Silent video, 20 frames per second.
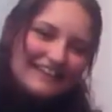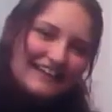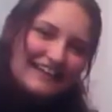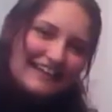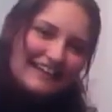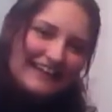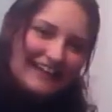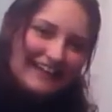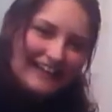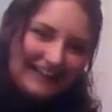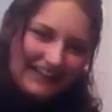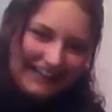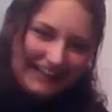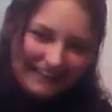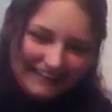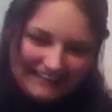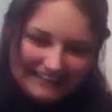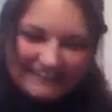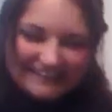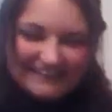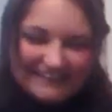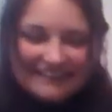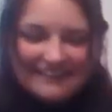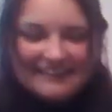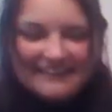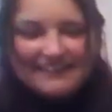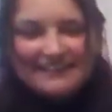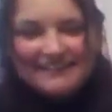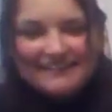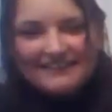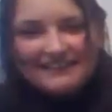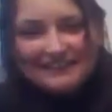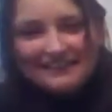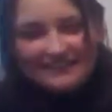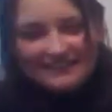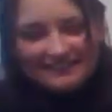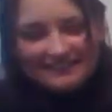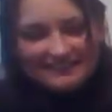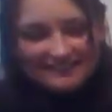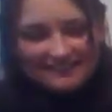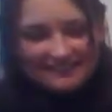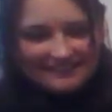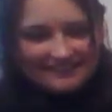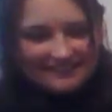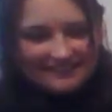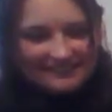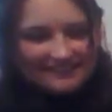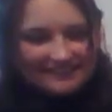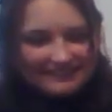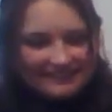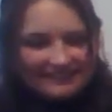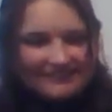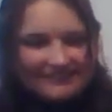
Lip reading: No words are spoken by the person on screen.